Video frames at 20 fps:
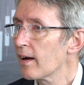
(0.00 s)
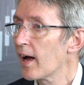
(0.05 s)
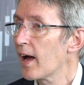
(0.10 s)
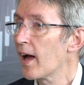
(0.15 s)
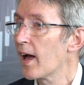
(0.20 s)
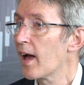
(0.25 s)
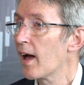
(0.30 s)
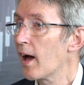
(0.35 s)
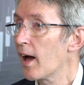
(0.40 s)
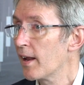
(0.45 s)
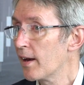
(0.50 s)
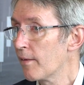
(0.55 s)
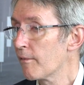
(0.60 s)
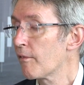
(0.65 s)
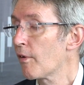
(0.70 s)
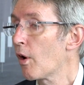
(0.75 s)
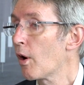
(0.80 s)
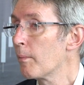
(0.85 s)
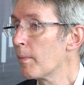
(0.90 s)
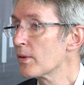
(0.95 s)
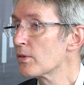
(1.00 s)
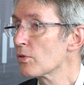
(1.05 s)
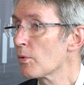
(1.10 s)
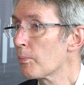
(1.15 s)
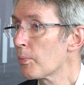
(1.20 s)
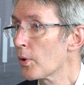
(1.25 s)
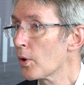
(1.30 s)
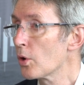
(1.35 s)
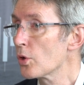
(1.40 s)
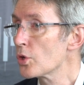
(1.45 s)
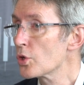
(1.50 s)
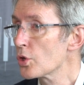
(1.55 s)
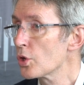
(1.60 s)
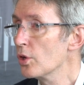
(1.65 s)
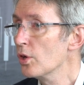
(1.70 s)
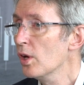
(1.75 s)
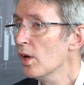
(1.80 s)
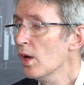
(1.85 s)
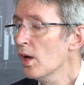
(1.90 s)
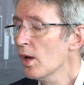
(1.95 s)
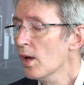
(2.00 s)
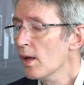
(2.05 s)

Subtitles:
an environmental pollution